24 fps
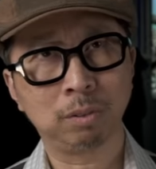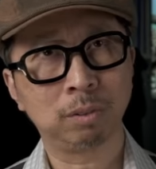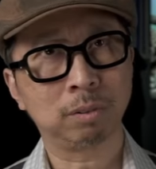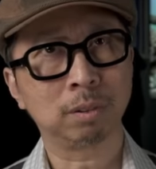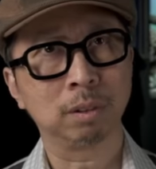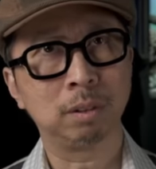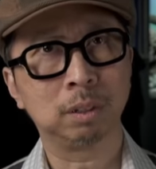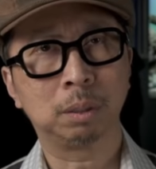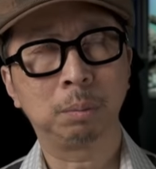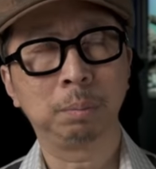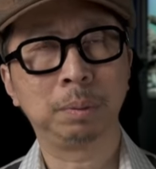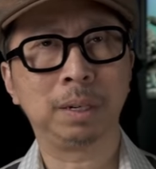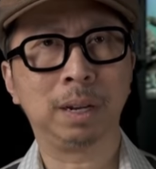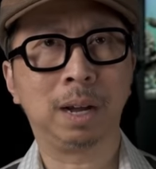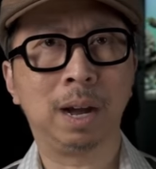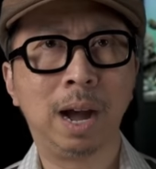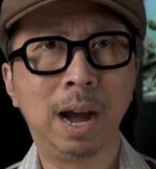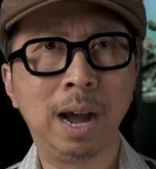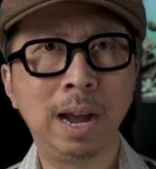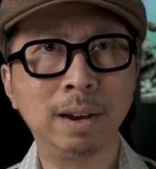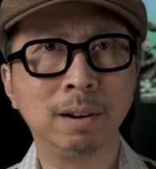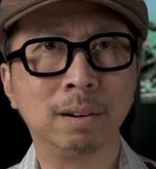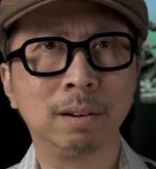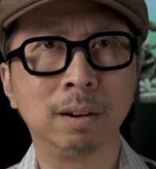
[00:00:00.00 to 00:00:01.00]
it's a little bit
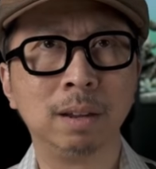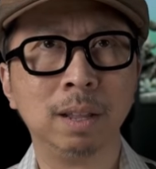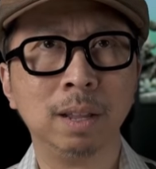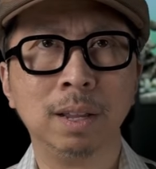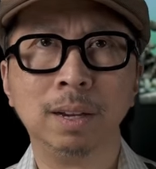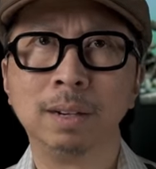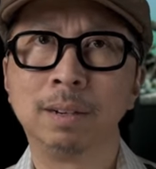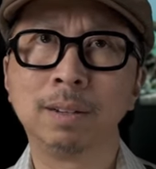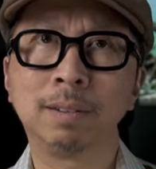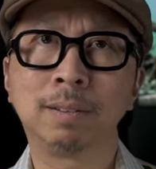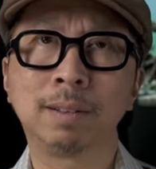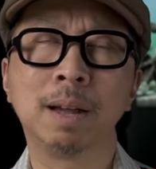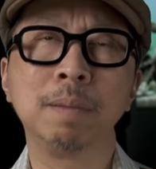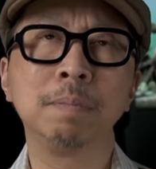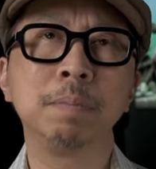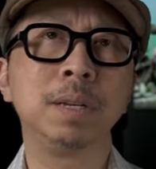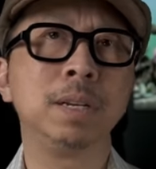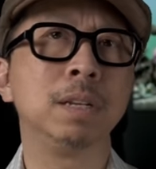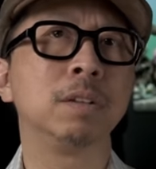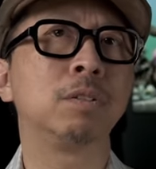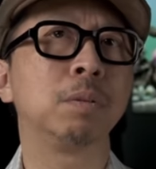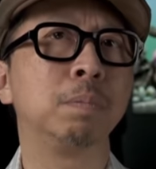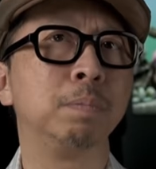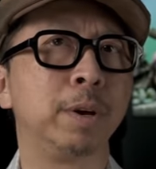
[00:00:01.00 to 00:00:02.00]
higher. Does that mean
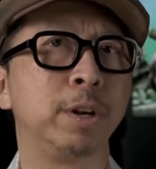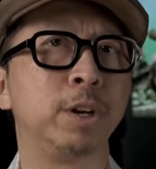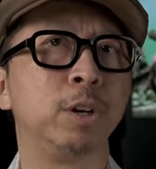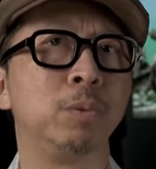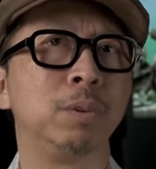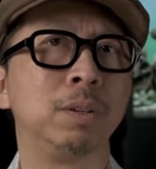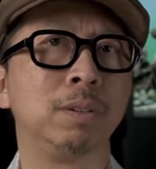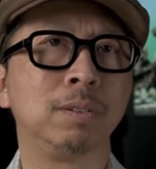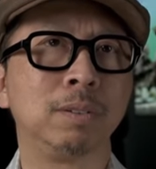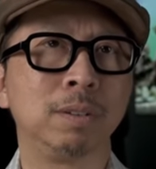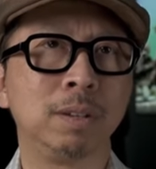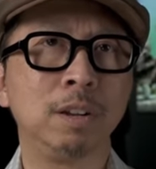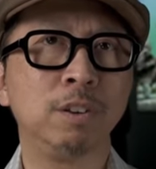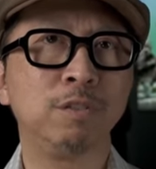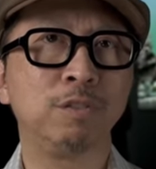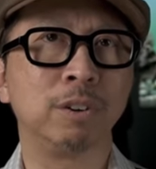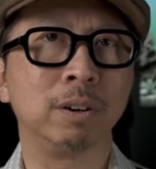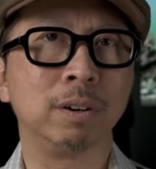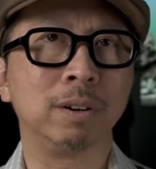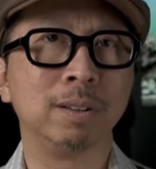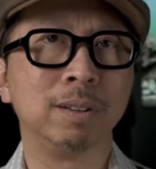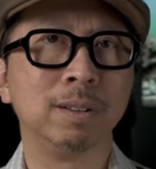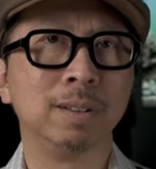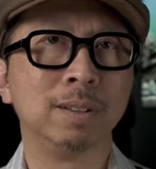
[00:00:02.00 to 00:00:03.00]
it's a better
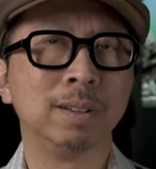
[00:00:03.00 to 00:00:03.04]
receiver?